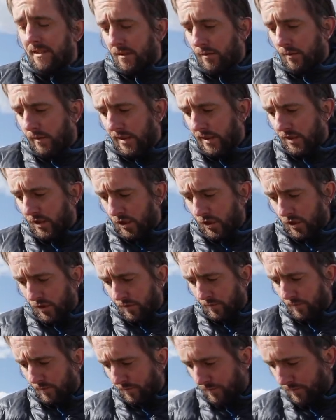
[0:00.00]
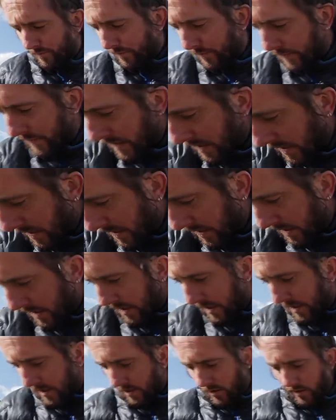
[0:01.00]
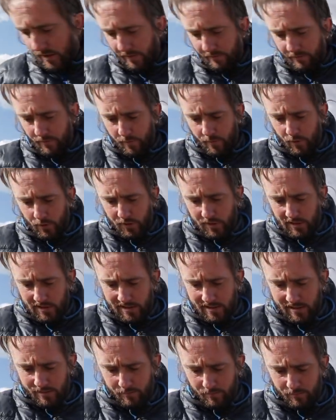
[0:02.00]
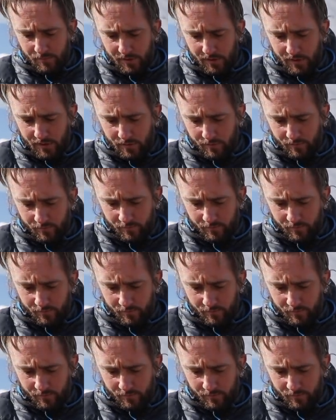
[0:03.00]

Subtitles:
question on everybody's lips.